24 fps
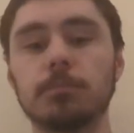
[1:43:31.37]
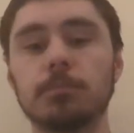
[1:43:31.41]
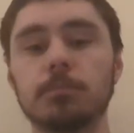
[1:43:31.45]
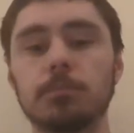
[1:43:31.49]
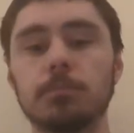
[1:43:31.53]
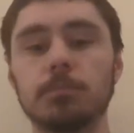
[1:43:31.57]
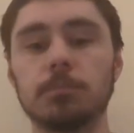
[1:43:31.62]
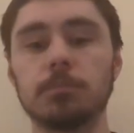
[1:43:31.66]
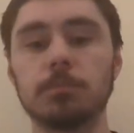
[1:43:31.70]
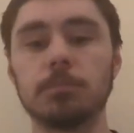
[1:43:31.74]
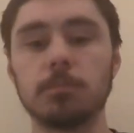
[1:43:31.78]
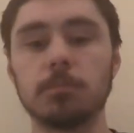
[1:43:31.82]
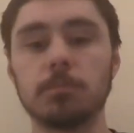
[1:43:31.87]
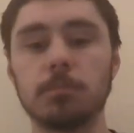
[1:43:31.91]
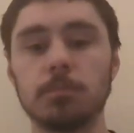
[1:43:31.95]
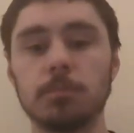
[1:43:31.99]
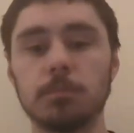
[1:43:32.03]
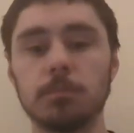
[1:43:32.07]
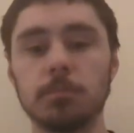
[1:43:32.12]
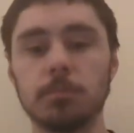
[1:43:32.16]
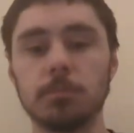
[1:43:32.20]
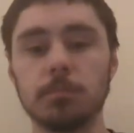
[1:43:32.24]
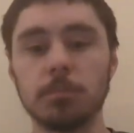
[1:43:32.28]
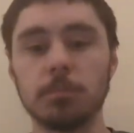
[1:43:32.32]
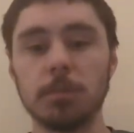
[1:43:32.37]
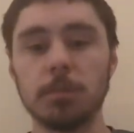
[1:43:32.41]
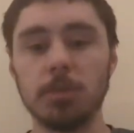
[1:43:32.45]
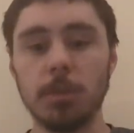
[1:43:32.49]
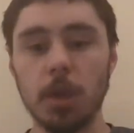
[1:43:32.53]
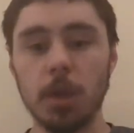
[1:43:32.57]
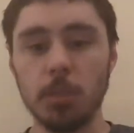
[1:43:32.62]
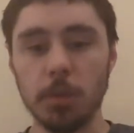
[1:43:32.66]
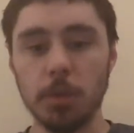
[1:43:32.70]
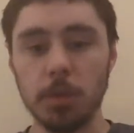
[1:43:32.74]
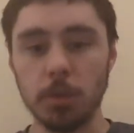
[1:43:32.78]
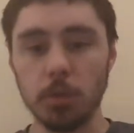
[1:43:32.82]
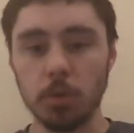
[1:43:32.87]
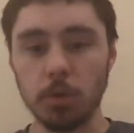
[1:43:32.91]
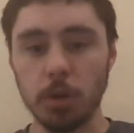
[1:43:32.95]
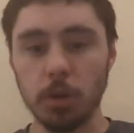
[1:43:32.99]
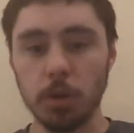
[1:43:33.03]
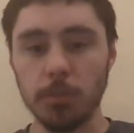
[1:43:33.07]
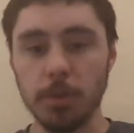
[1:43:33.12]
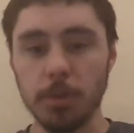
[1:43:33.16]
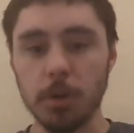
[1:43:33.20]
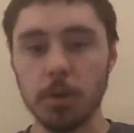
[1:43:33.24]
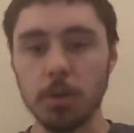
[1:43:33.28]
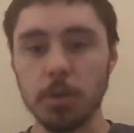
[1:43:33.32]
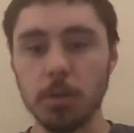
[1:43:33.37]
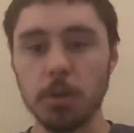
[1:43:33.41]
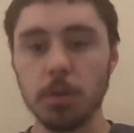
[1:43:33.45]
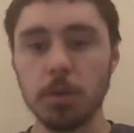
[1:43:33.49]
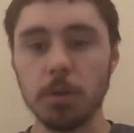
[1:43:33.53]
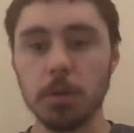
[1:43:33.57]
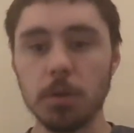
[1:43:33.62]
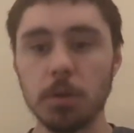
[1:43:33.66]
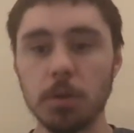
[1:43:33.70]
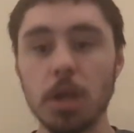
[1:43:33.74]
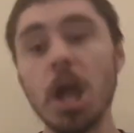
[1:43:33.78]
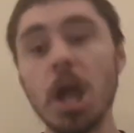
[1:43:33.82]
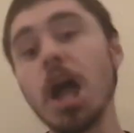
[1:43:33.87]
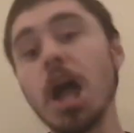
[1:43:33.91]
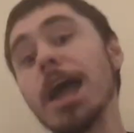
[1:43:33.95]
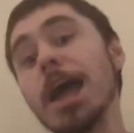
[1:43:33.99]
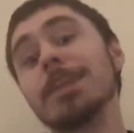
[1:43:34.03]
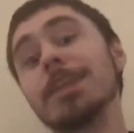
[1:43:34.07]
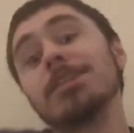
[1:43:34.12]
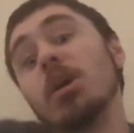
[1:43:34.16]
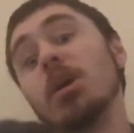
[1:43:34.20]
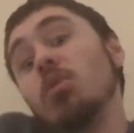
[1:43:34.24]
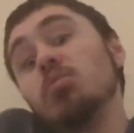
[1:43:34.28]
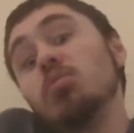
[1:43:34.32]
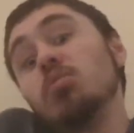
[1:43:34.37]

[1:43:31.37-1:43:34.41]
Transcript: in my opinion, Godot is better. I don't know. I use